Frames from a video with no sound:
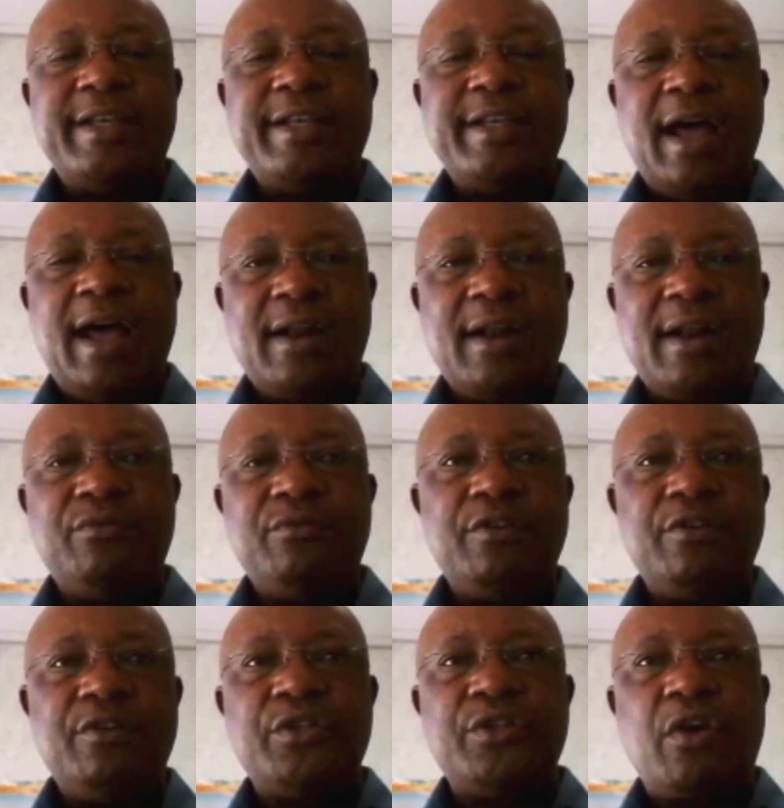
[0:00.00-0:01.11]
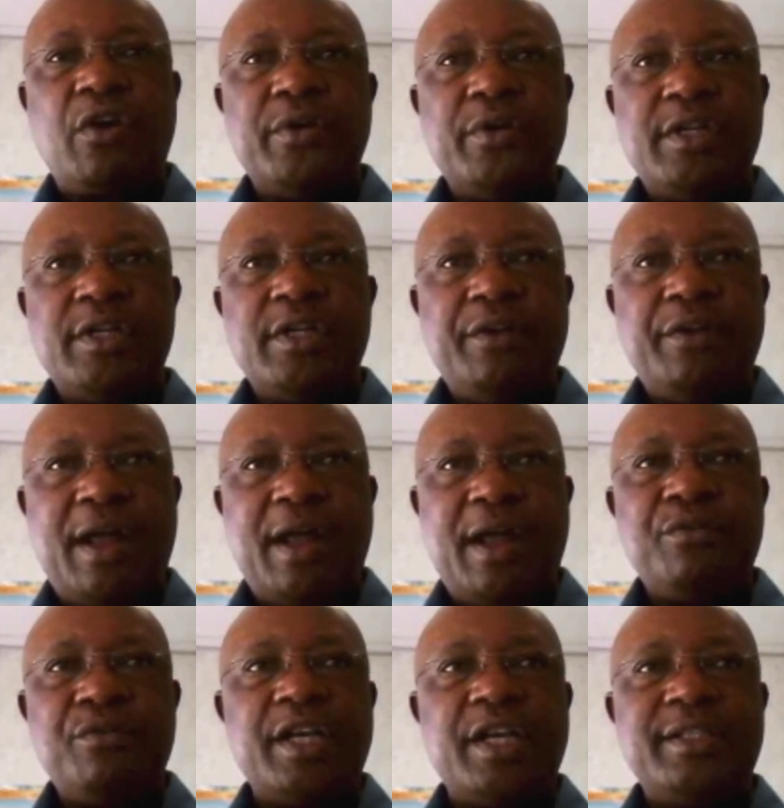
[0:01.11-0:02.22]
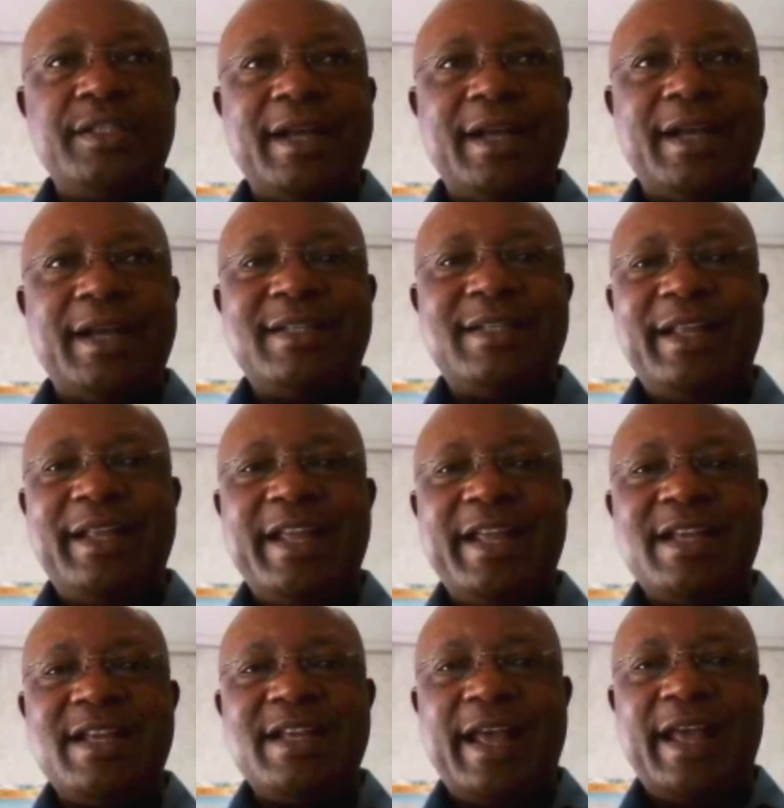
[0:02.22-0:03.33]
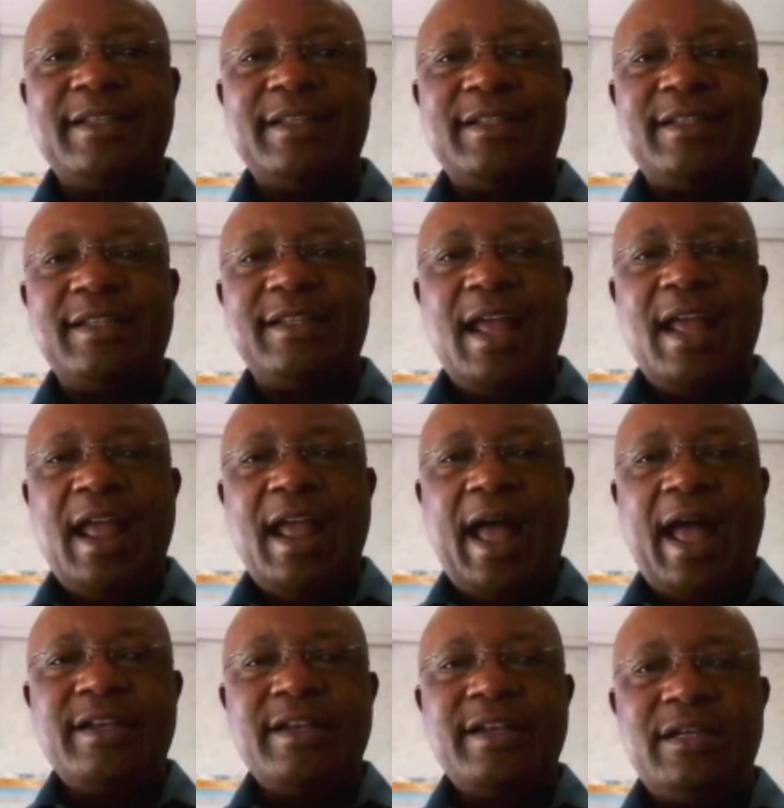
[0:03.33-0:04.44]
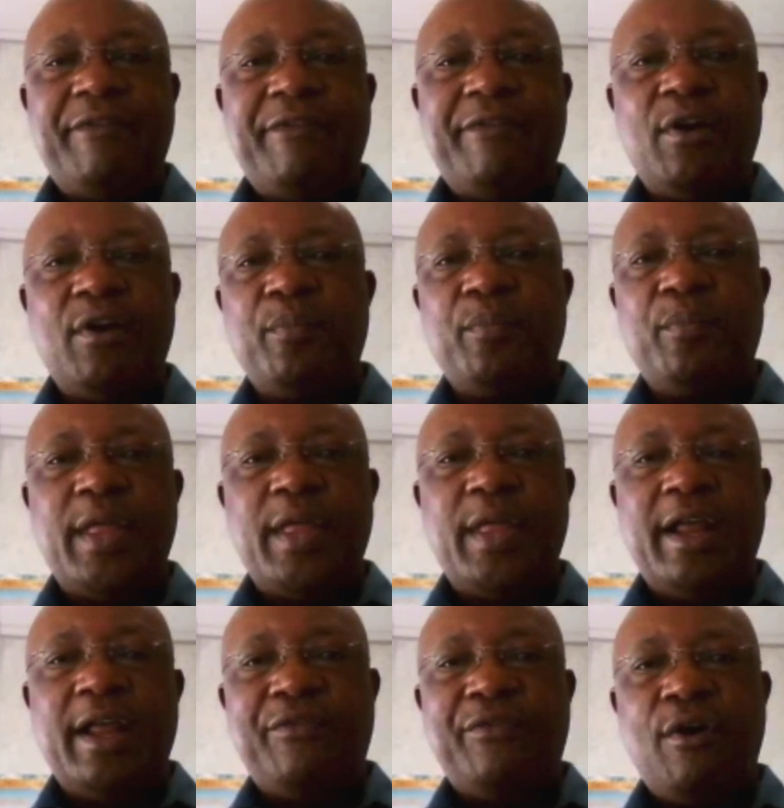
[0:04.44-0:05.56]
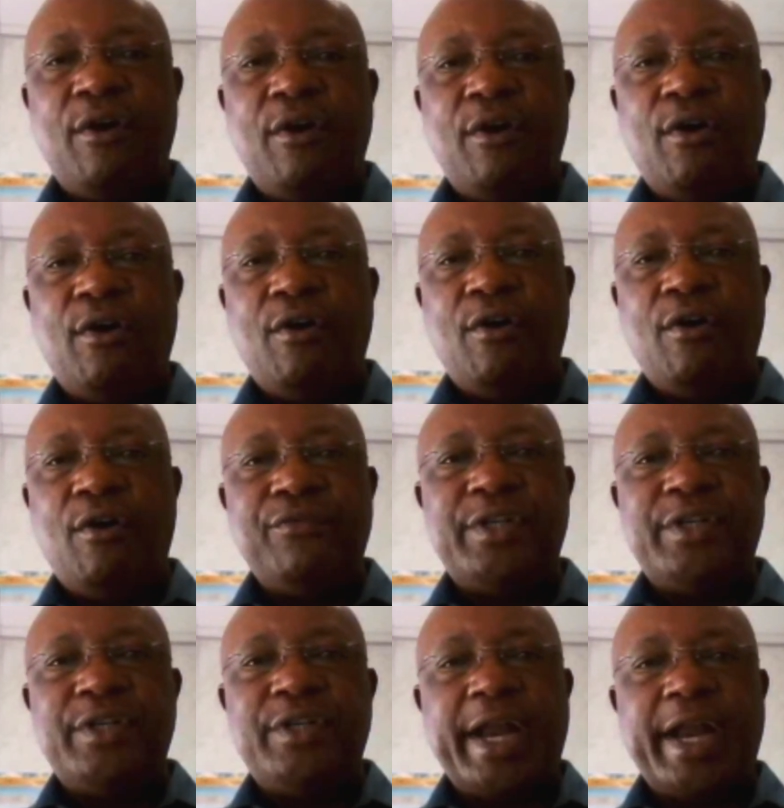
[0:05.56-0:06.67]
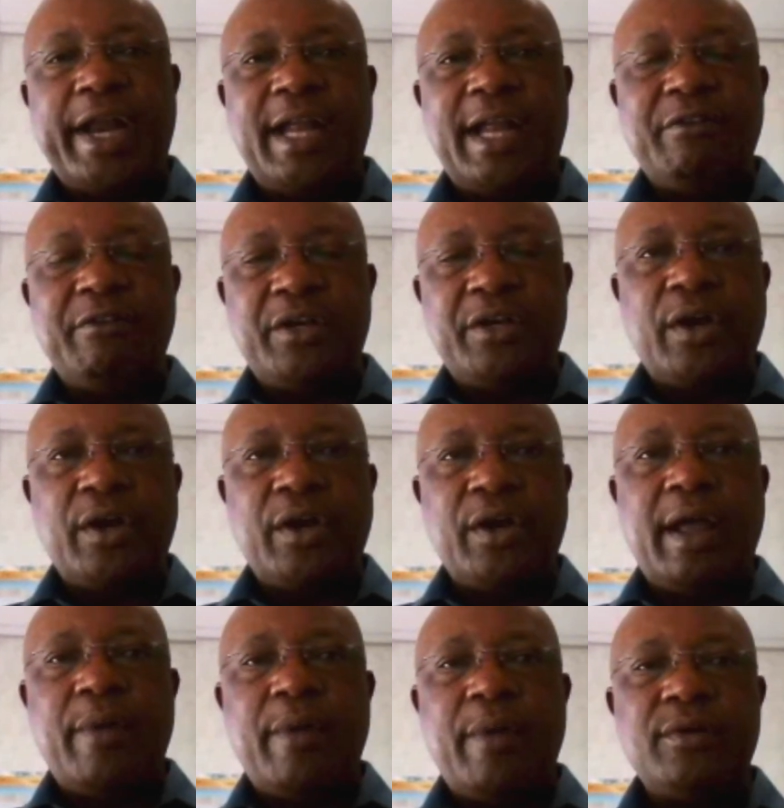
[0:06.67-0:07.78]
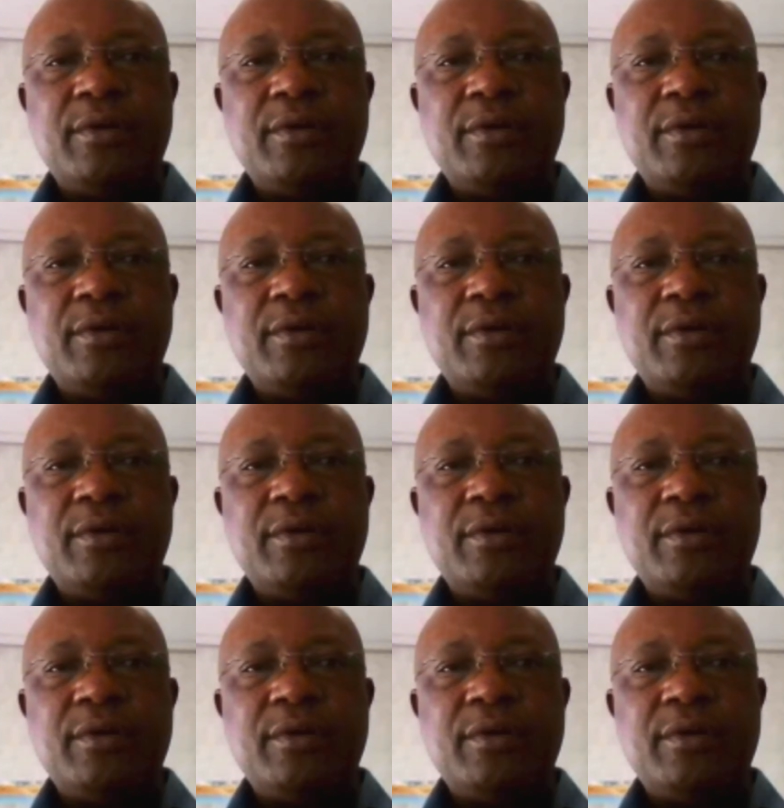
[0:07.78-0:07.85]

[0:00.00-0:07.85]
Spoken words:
and around those commodity value chains actually enhance and develop the level of trade that we were talking about.